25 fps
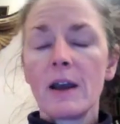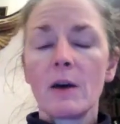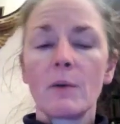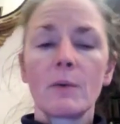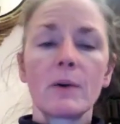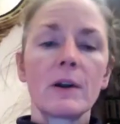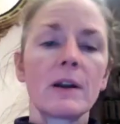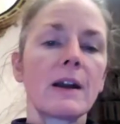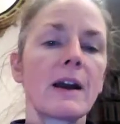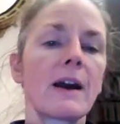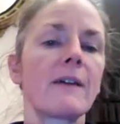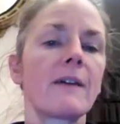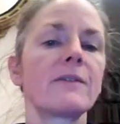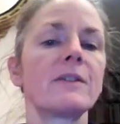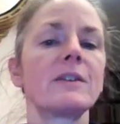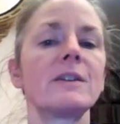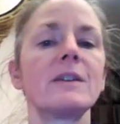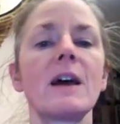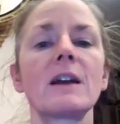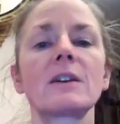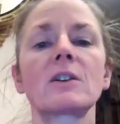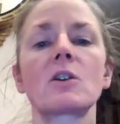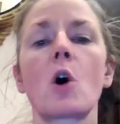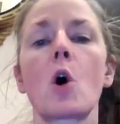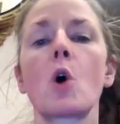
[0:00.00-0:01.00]
And we have the
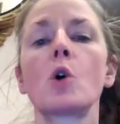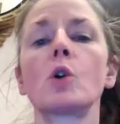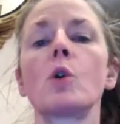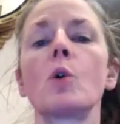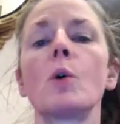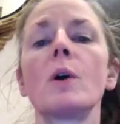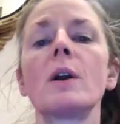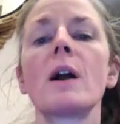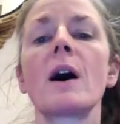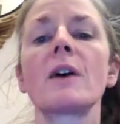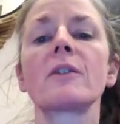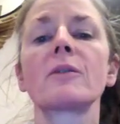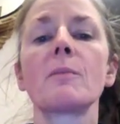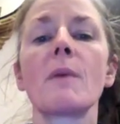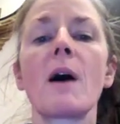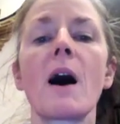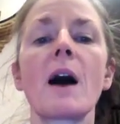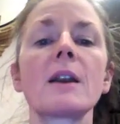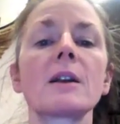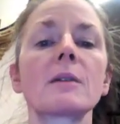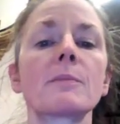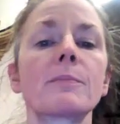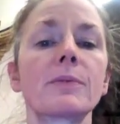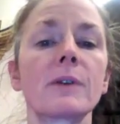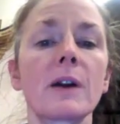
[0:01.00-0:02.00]
net colloid
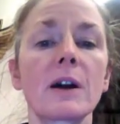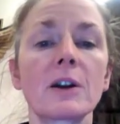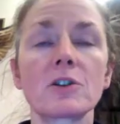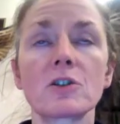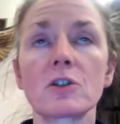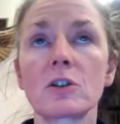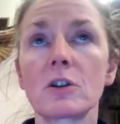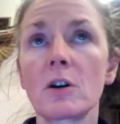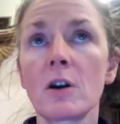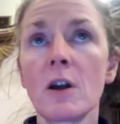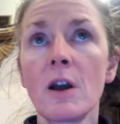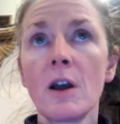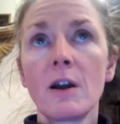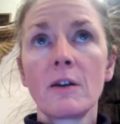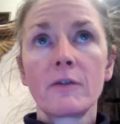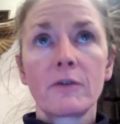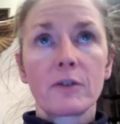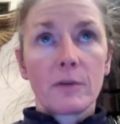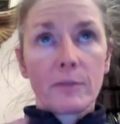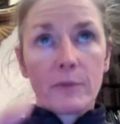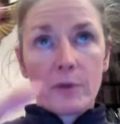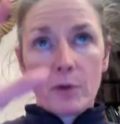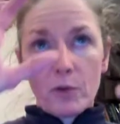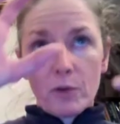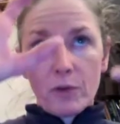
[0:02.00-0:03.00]
osmotic pressure
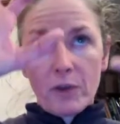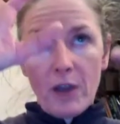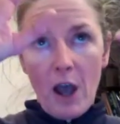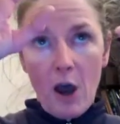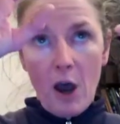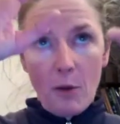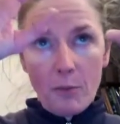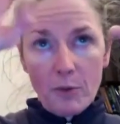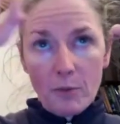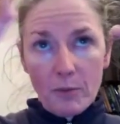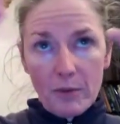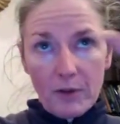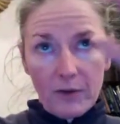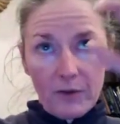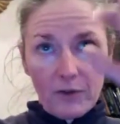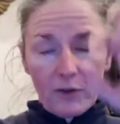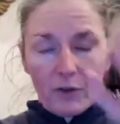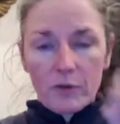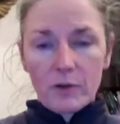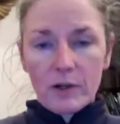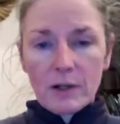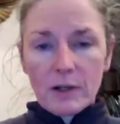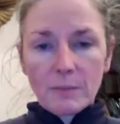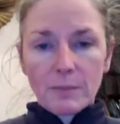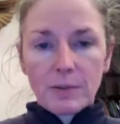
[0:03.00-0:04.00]
from those albumins
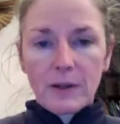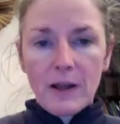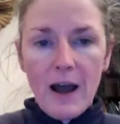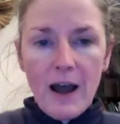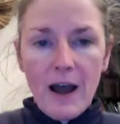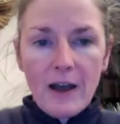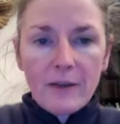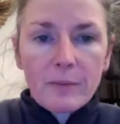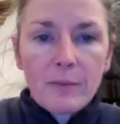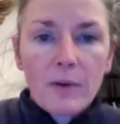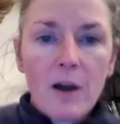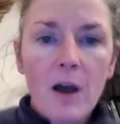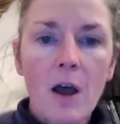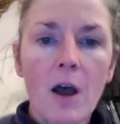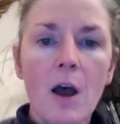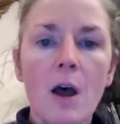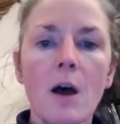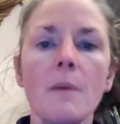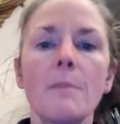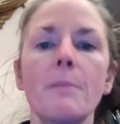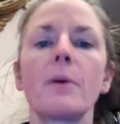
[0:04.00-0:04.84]
that are in plasma,